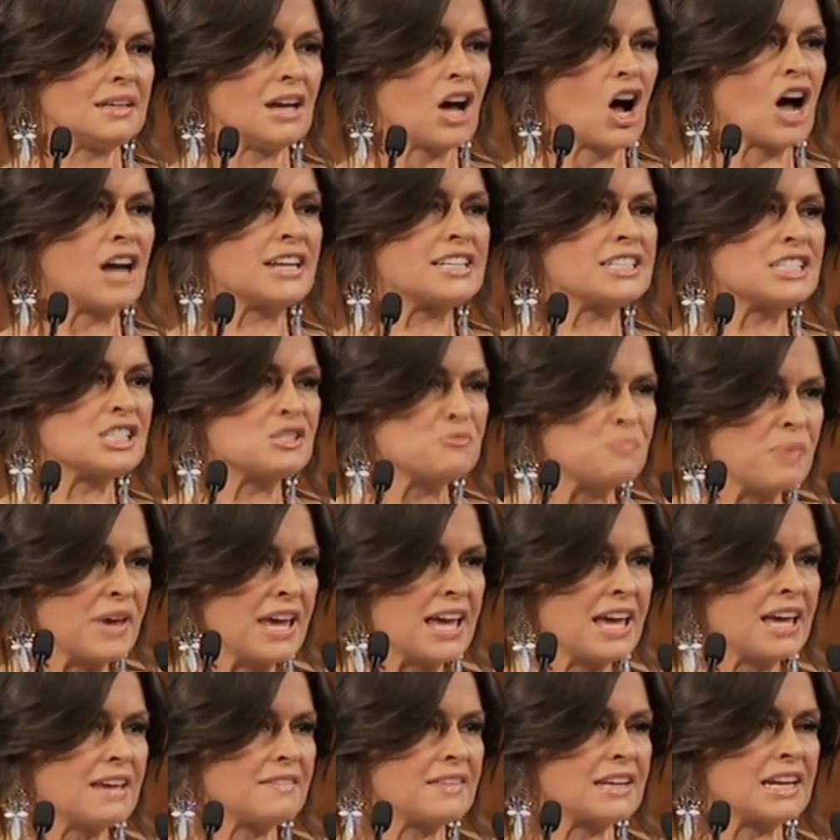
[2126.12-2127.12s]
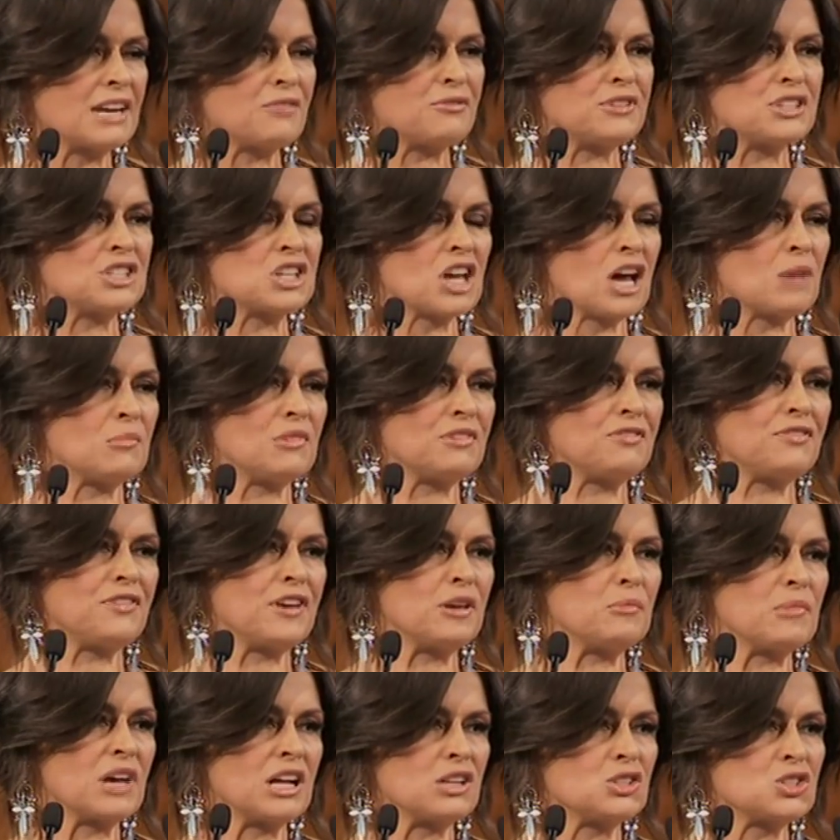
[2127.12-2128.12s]
I despair that every time a
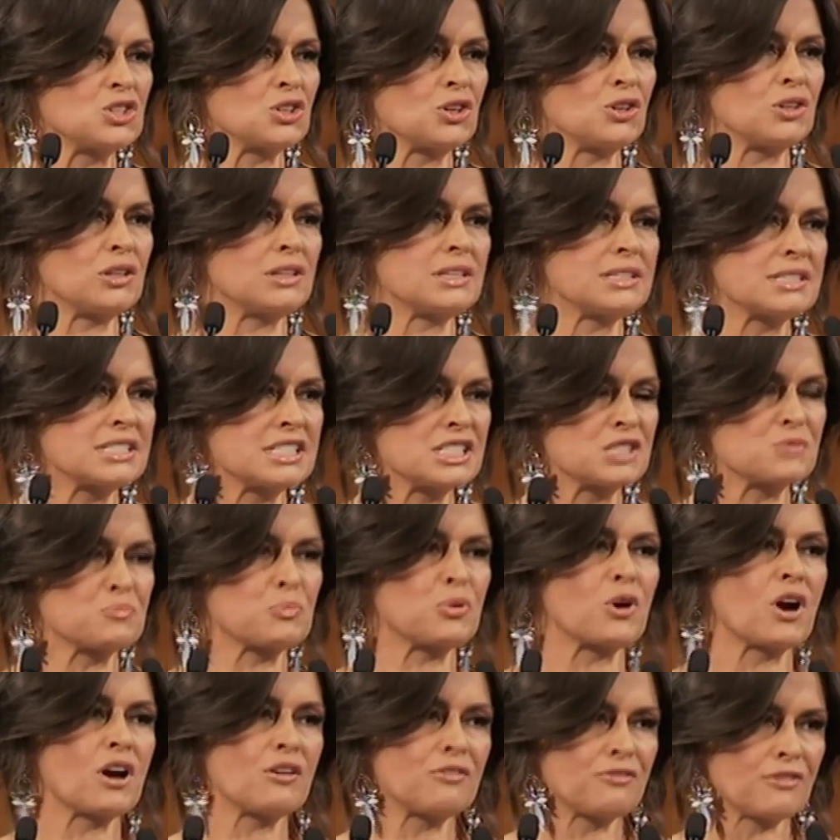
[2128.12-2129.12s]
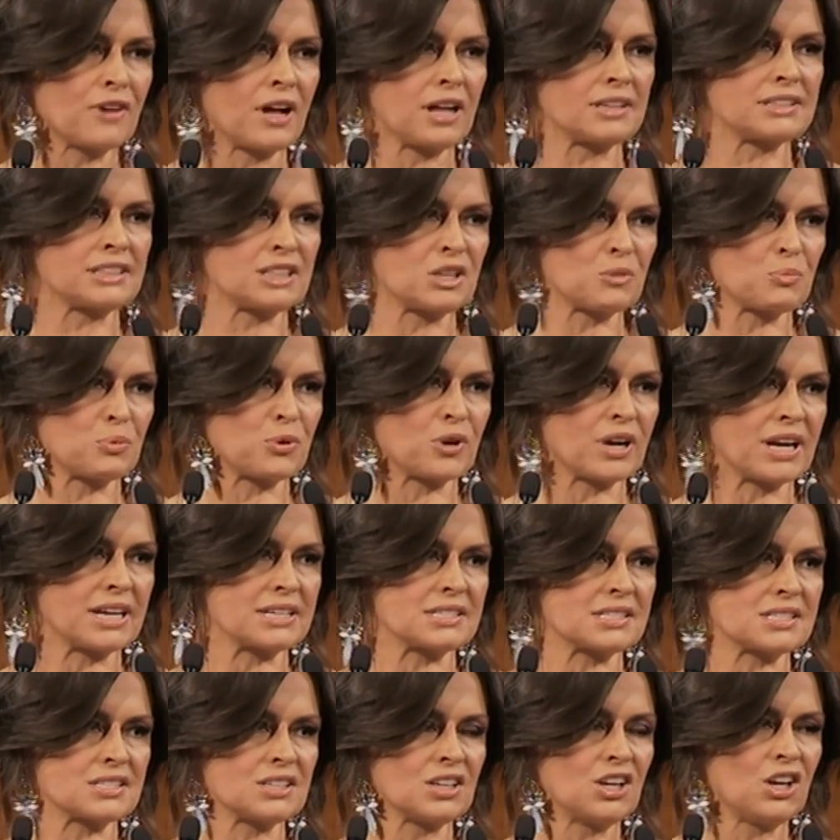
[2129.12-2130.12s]
female journalist is profiled in the
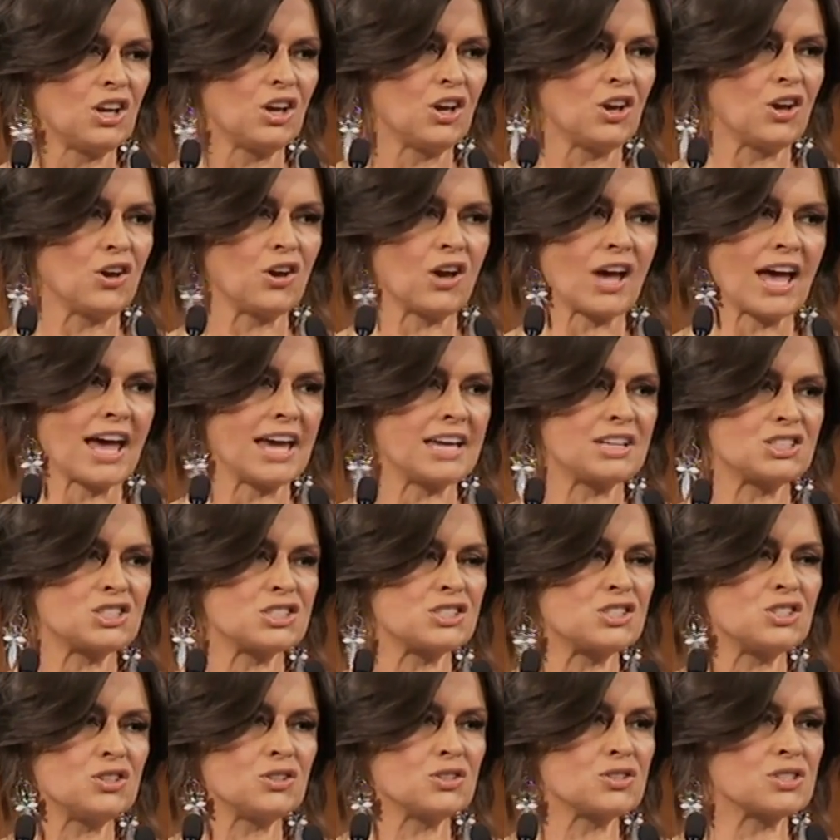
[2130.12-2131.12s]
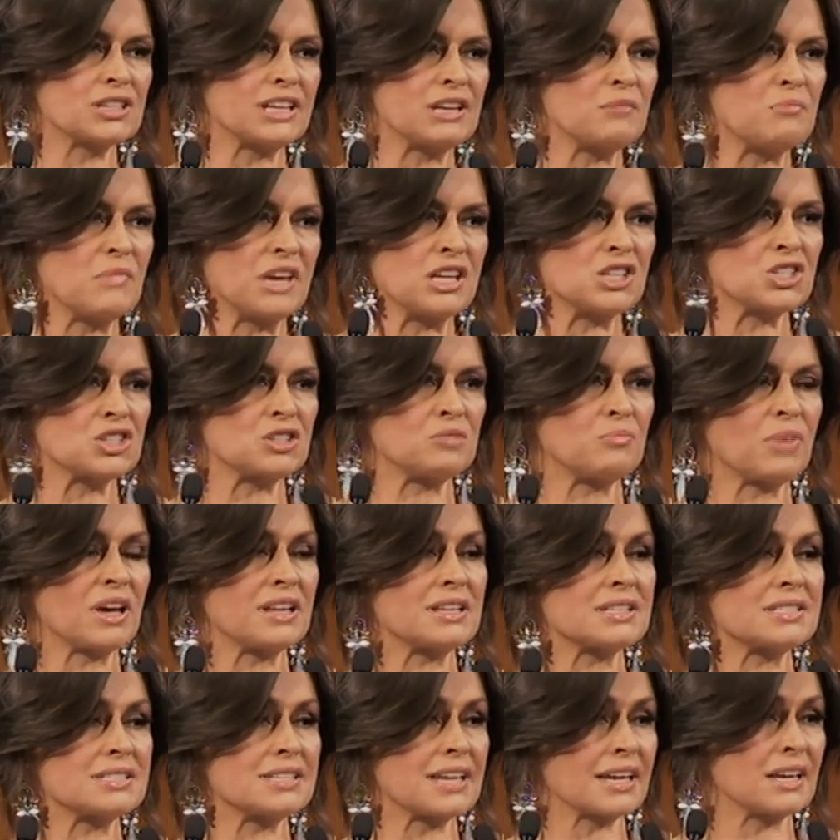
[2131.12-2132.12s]
press, her age is usually mentioned by
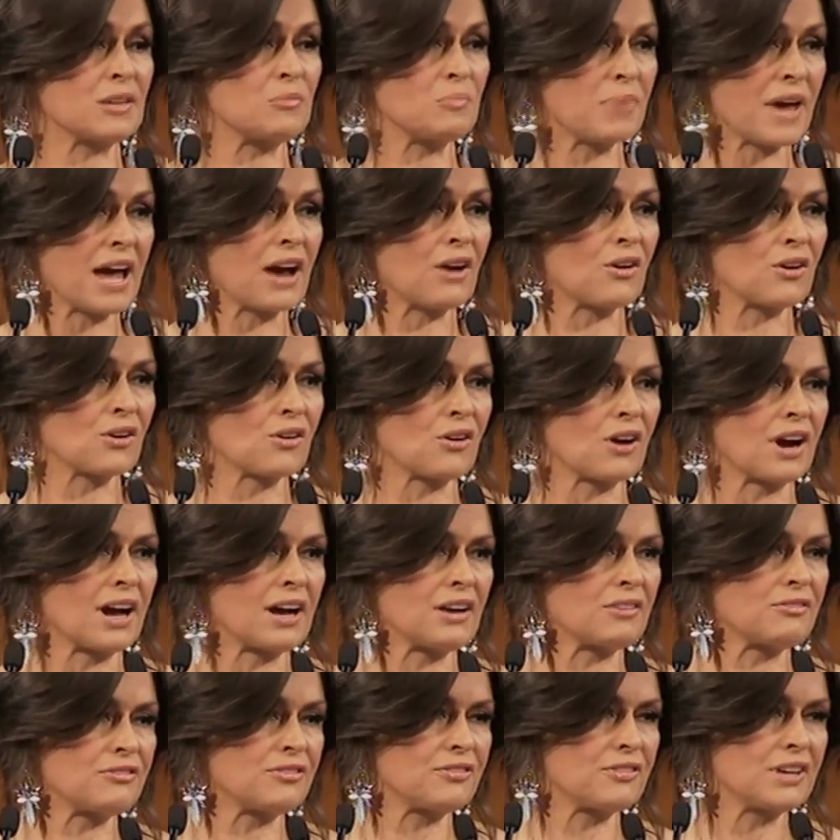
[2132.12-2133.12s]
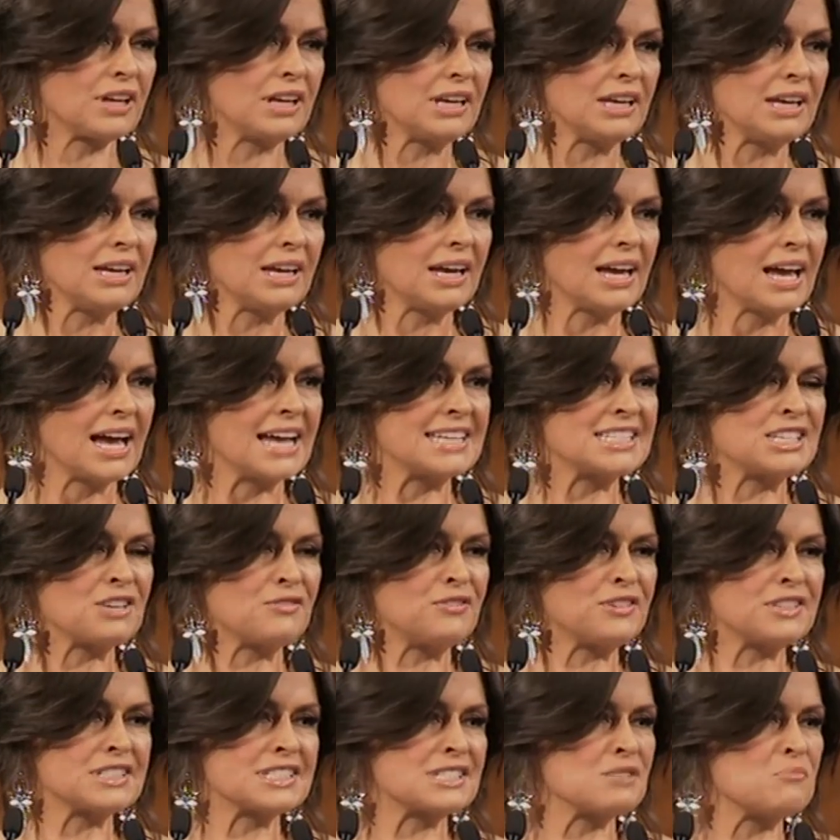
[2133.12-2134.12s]
the second paragraph, as
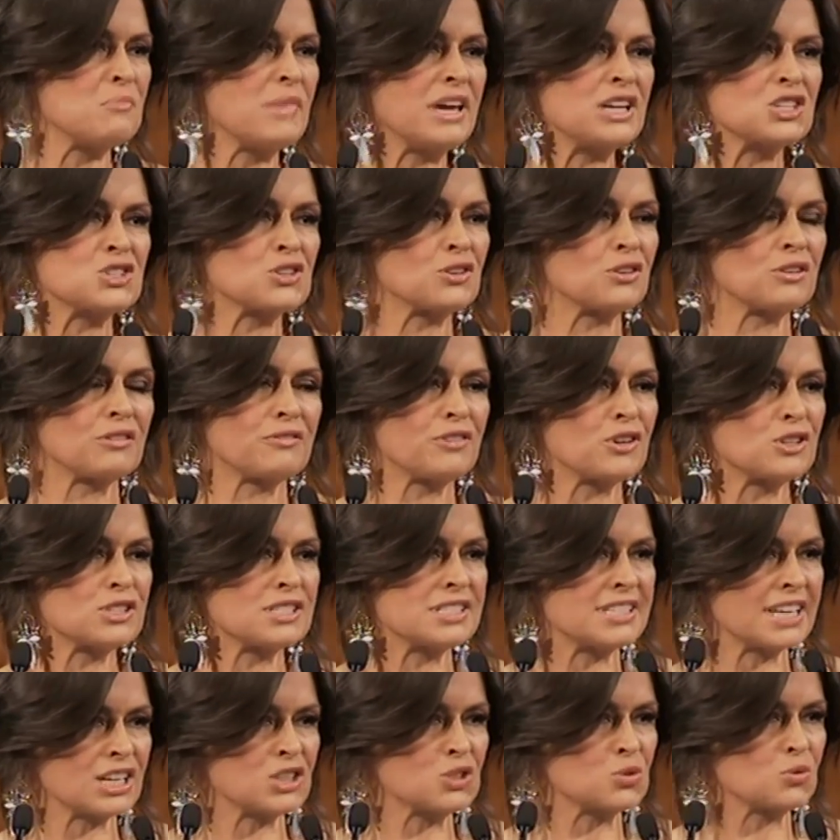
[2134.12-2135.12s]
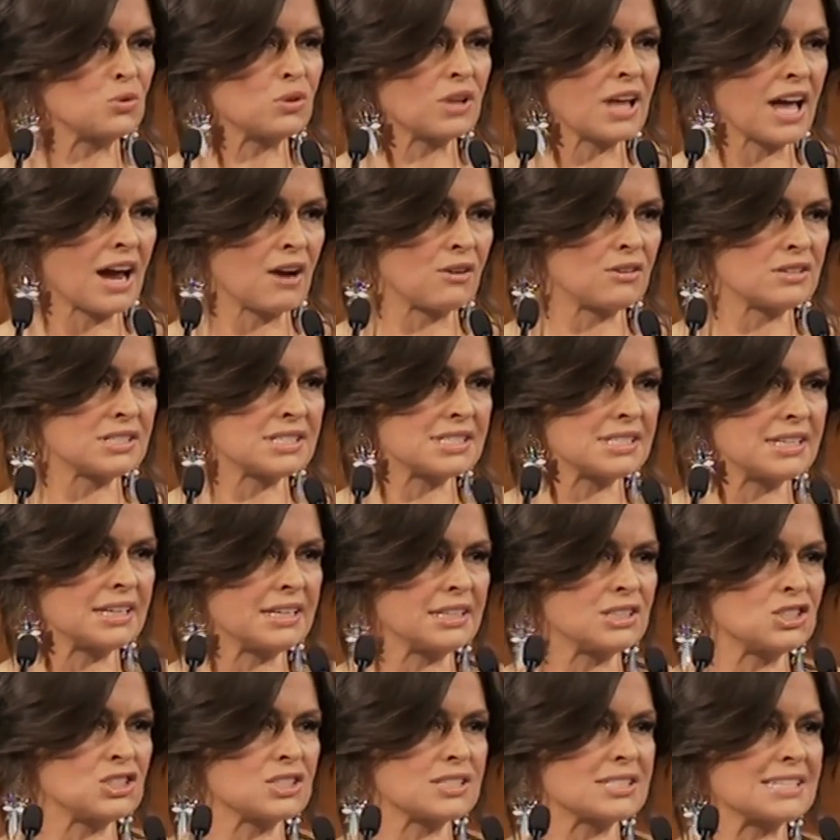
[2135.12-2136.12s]
if it's a measure of her sexual
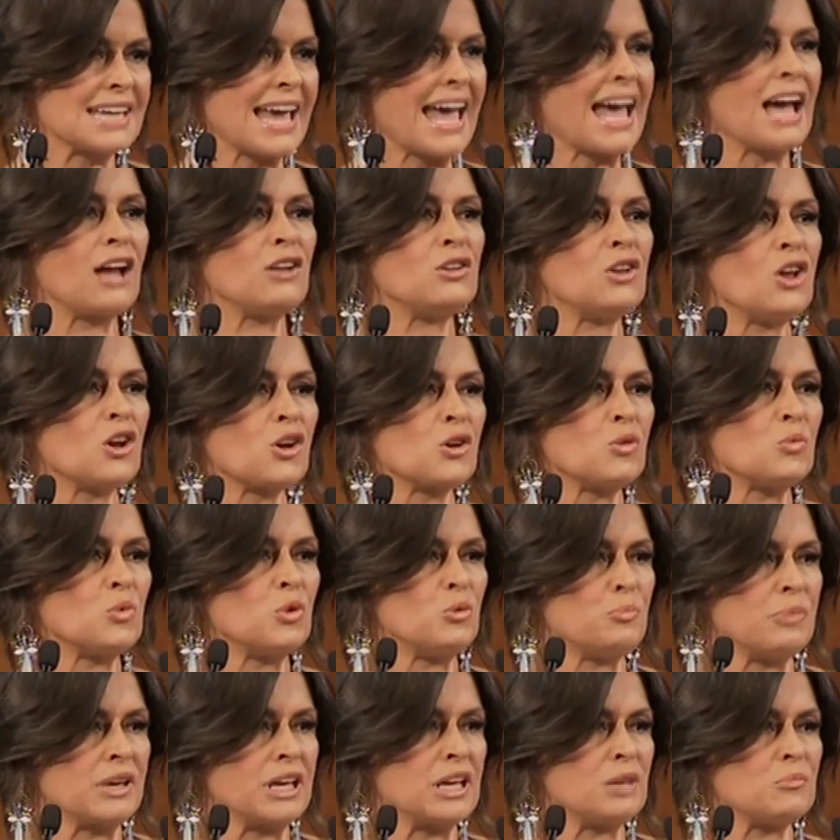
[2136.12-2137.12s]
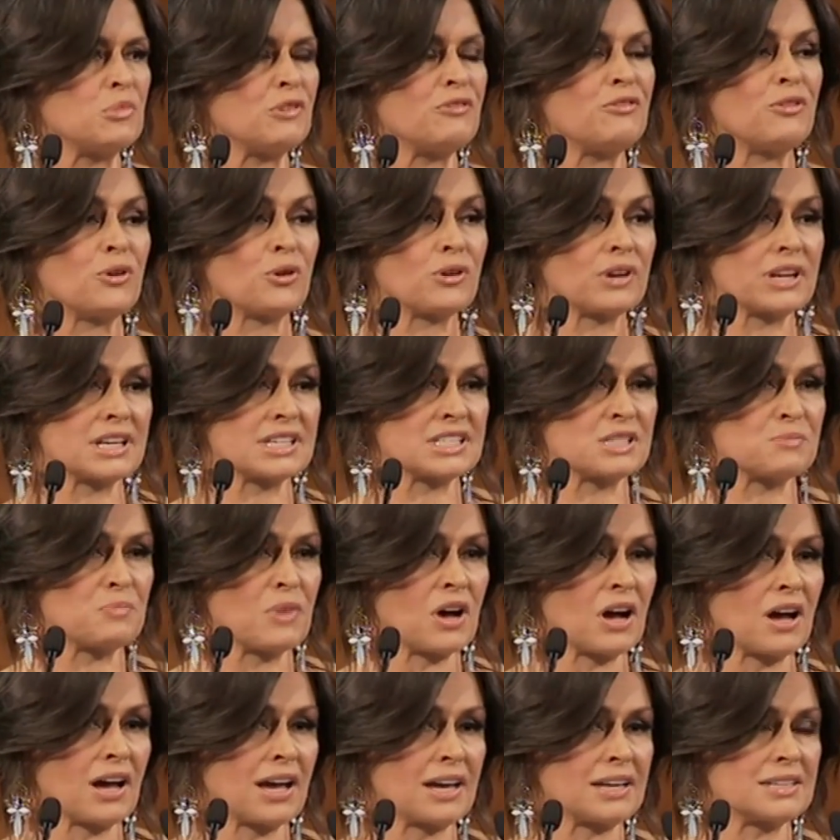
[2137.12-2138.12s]
currency and just how long it will be before it
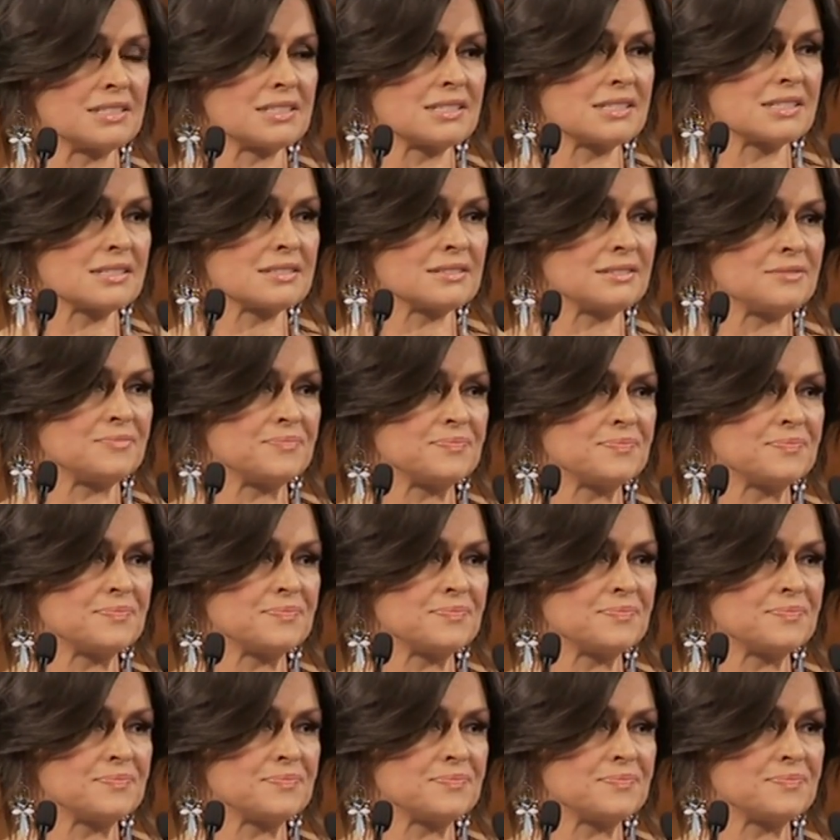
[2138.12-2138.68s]
expires.